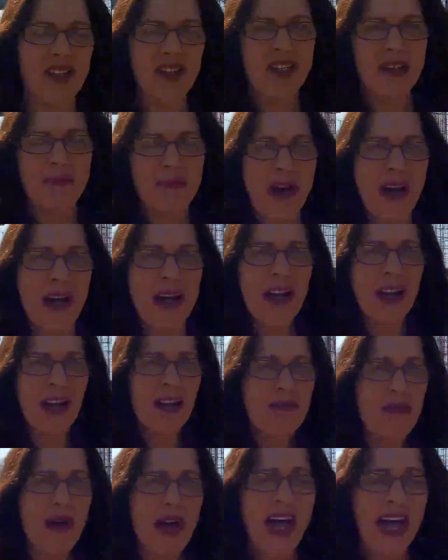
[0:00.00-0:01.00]
Just on
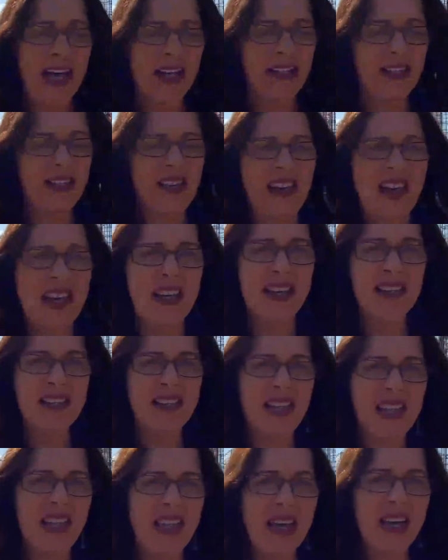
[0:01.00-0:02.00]
my right-hand side
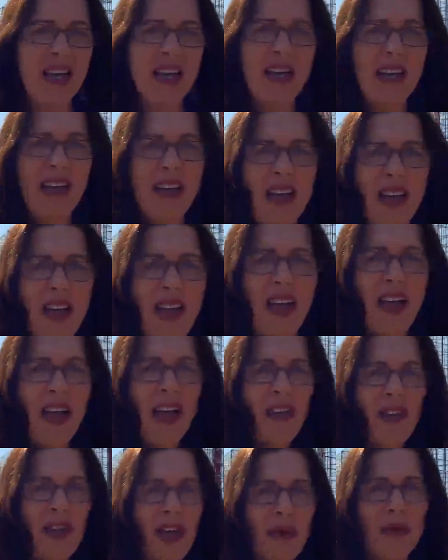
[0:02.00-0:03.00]
is the
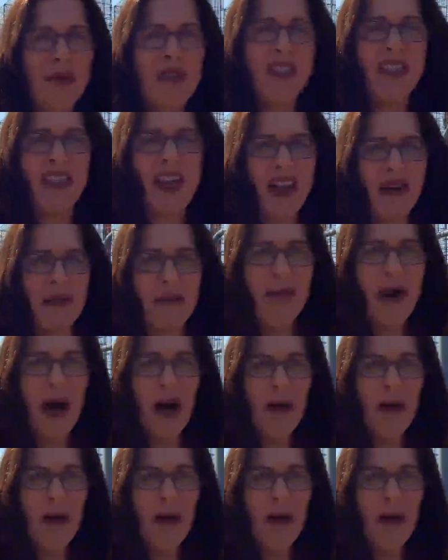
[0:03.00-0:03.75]
old Sun